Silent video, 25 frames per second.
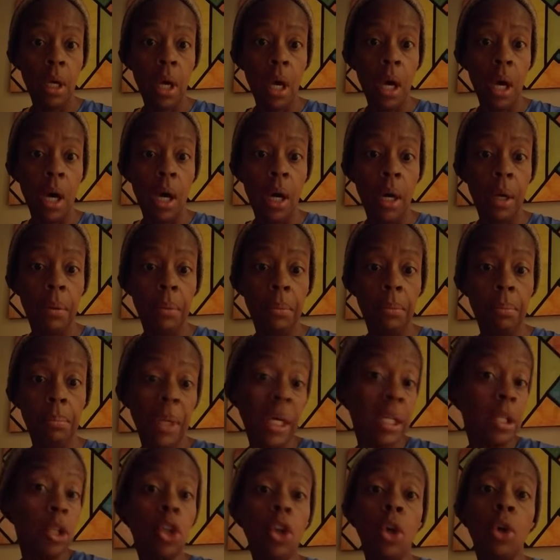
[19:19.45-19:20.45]
Um,
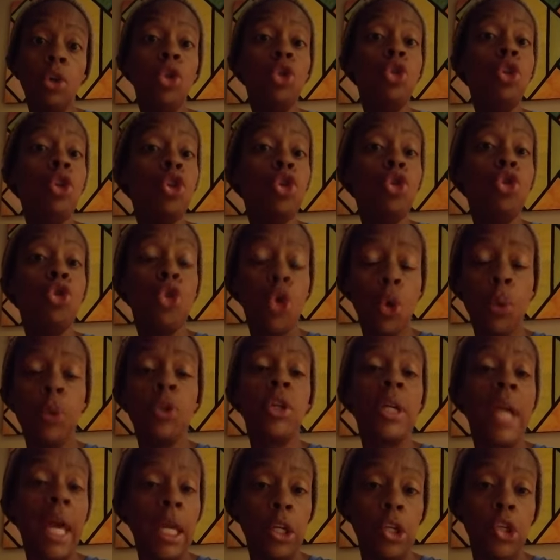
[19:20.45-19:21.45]
but you know, you, you do what
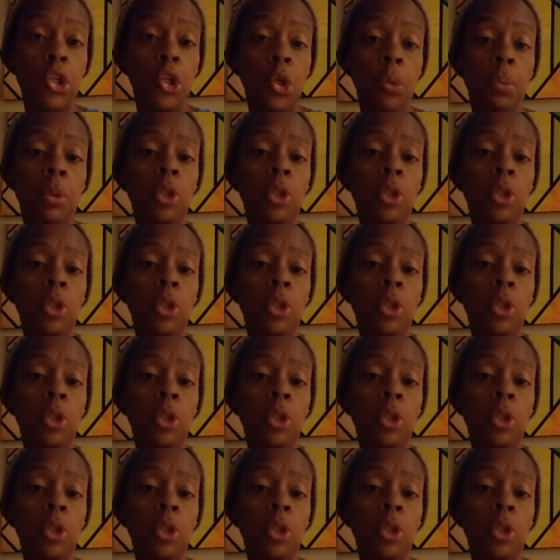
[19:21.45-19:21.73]
you got to do,